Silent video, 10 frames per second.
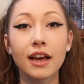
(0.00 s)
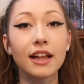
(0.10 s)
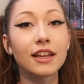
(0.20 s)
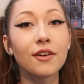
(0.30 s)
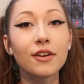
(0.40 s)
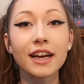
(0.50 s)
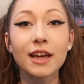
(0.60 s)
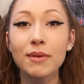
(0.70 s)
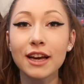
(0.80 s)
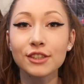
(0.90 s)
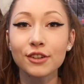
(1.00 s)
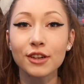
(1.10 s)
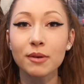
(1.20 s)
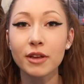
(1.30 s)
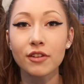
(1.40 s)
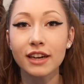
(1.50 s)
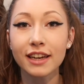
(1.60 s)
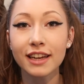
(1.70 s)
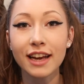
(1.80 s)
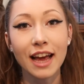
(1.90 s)
Hello again, magical
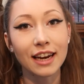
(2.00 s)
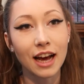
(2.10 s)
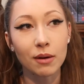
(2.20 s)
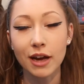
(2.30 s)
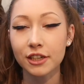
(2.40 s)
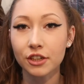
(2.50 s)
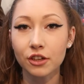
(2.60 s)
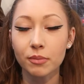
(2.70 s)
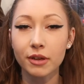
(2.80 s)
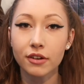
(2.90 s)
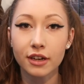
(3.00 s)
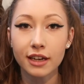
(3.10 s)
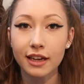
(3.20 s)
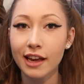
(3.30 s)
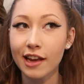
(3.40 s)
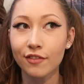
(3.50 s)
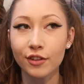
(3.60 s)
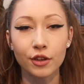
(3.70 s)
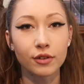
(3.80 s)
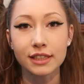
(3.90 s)
community and non-magical community.
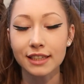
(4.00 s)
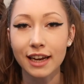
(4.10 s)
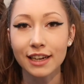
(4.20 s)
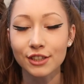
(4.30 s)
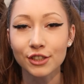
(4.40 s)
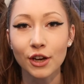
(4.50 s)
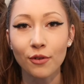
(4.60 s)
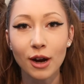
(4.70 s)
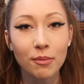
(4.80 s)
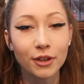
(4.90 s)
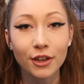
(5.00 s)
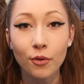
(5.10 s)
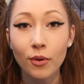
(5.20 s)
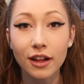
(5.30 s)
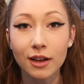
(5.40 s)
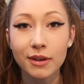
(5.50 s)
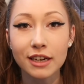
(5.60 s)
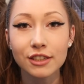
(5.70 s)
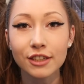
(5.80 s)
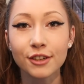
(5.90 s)
If you decided to show up, you're welcome
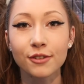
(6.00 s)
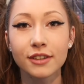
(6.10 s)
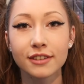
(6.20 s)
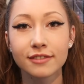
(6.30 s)
here too.